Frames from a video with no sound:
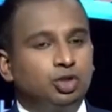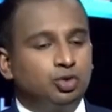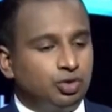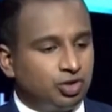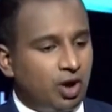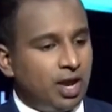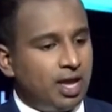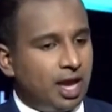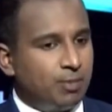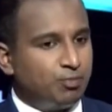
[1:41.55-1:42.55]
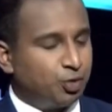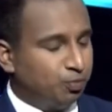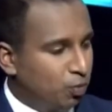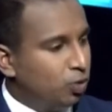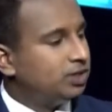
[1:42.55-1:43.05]
to try and
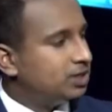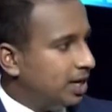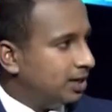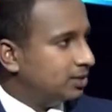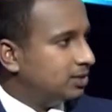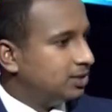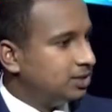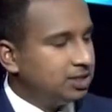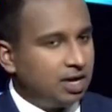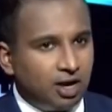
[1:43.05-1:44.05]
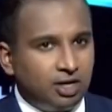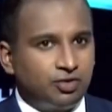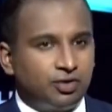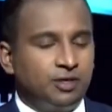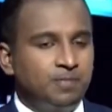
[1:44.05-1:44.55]
promote science in a
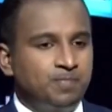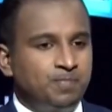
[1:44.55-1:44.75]
country